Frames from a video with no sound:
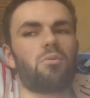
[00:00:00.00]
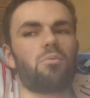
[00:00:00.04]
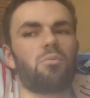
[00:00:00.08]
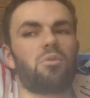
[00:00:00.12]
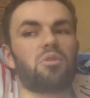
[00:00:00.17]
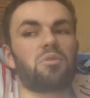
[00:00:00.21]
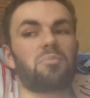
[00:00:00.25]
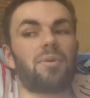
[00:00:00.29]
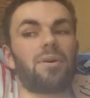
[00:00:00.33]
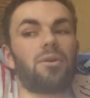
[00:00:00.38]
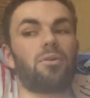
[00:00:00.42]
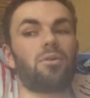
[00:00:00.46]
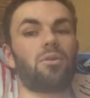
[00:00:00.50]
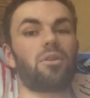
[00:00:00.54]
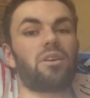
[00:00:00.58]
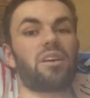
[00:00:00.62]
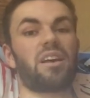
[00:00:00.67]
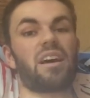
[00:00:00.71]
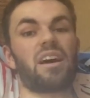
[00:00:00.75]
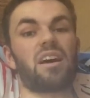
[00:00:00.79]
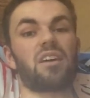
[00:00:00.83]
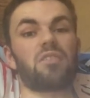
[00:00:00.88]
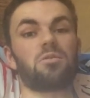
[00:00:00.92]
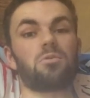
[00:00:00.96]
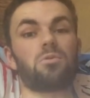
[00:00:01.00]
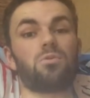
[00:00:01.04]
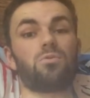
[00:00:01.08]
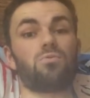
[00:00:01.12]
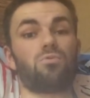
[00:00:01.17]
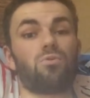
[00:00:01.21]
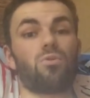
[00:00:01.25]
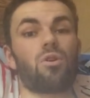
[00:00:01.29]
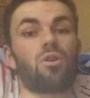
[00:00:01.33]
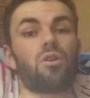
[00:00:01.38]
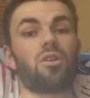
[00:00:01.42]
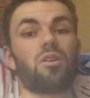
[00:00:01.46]
Which, by all accounts, was
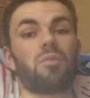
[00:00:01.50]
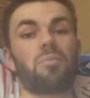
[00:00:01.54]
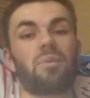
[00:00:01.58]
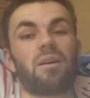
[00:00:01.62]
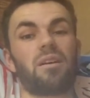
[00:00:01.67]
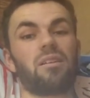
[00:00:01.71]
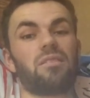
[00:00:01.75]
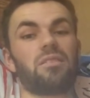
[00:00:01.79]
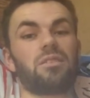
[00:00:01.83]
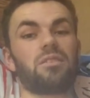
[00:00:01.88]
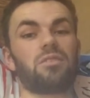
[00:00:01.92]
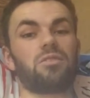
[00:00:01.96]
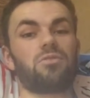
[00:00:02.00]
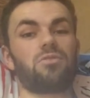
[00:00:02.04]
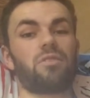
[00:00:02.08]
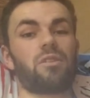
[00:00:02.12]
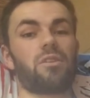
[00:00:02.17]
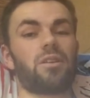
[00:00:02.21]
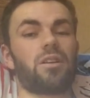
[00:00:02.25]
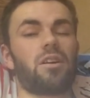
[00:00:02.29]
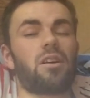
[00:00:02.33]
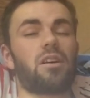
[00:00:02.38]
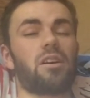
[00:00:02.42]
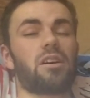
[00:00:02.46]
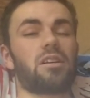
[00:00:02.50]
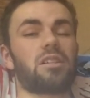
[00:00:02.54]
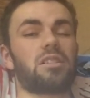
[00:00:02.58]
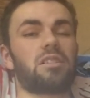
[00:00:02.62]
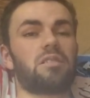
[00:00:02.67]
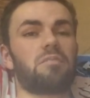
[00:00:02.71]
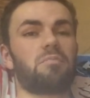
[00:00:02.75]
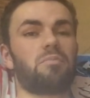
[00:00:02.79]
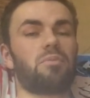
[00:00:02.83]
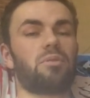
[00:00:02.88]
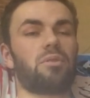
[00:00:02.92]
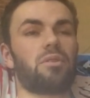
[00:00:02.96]
wrong. Apparently, it was very
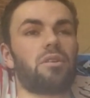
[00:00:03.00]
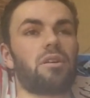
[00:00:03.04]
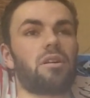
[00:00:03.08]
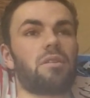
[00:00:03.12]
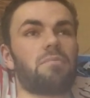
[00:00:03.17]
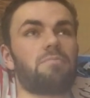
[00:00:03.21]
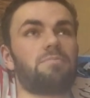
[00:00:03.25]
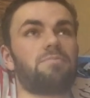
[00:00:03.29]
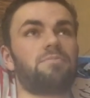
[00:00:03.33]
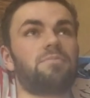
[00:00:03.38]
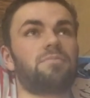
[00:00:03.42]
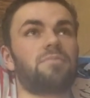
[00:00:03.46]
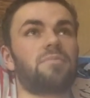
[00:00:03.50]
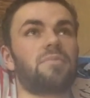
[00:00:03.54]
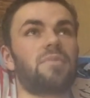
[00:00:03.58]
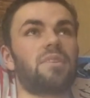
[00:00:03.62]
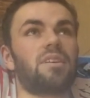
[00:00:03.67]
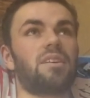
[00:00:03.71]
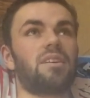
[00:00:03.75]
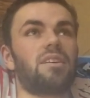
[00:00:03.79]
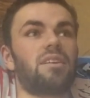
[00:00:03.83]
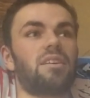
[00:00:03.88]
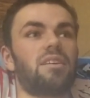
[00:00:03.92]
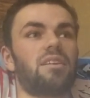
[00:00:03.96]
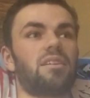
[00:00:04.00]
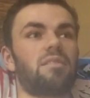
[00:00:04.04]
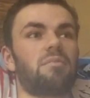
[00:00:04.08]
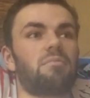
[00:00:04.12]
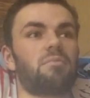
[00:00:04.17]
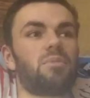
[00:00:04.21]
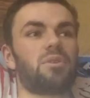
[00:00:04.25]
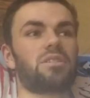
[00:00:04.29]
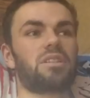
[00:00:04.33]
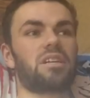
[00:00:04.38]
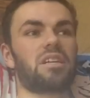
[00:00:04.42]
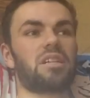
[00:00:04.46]
nice, but um,
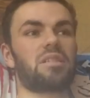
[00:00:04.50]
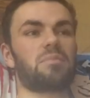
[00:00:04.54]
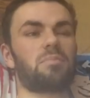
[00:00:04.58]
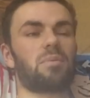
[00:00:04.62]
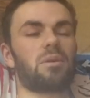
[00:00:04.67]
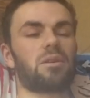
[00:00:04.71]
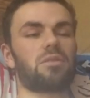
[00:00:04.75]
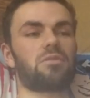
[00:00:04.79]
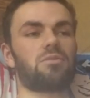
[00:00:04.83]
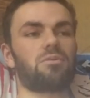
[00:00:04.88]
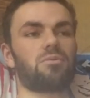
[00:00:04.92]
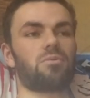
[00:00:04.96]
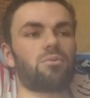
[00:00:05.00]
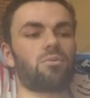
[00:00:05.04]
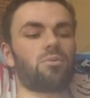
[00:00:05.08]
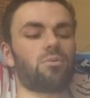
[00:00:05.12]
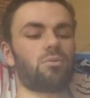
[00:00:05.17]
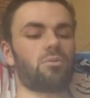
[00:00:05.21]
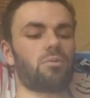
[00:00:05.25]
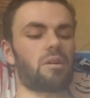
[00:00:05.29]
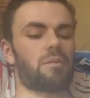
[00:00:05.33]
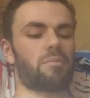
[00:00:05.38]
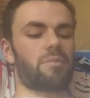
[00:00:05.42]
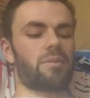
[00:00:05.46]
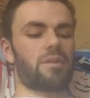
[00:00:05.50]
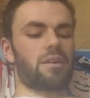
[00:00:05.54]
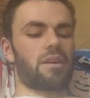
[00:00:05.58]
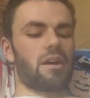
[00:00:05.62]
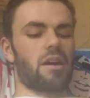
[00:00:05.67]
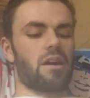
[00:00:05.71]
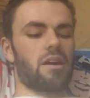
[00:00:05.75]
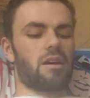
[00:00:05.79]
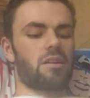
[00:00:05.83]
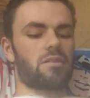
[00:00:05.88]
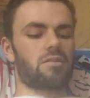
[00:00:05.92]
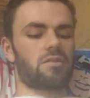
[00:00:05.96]
my taste buds are all up in
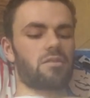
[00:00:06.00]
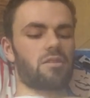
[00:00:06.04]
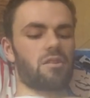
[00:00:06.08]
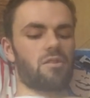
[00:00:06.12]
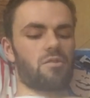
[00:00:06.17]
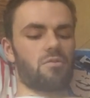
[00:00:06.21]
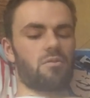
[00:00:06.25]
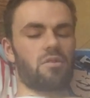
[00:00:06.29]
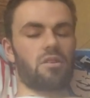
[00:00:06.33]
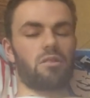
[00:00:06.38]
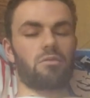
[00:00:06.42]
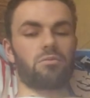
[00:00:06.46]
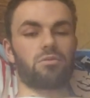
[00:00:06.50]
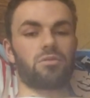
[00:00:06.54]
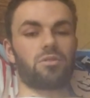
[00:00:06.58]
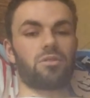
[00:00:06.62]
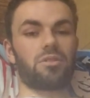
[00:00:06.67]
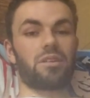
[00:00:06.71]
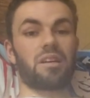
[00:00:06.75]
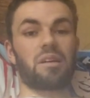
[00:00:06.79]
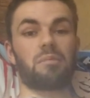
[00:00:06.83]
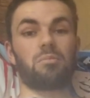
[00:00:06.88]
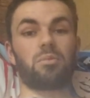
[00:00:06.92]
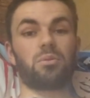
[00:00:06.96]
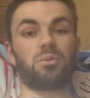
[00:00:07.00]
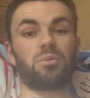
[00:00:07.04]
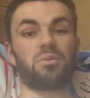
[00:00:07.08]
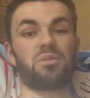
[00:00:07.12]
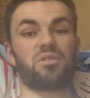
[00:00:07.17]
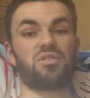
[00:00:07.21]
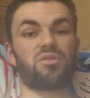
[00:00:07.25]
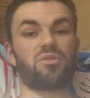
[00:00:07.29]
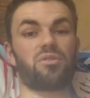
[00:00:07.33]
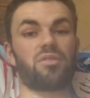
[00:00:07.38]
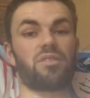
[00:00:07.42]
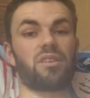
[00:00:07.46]
the air, so I was not able to
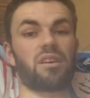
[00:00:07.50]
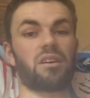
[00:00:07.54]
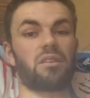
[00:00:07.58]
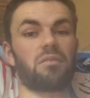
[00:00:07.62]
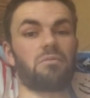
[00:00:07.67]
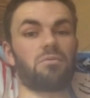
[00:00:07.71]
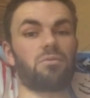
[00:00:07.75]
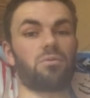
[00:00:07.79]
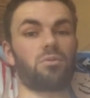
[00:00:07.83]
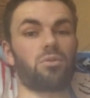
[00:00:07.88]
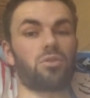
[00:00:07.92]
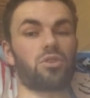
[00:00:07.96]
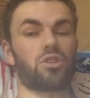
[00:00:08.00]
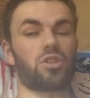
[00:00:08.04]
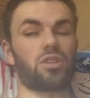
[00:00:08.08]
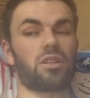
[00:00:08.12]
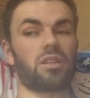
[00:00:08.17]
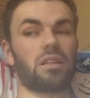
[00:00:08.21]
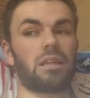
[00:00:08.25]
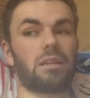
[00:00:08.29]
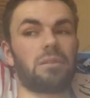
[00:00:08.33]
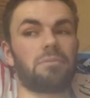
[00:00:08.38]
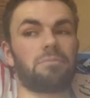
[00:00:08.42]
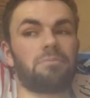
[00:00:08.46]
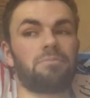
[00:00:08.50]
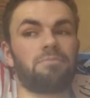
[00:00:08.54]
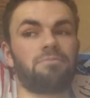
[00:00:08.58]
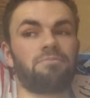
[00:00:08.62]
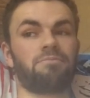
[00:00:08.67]
enjoy that, unfortunately.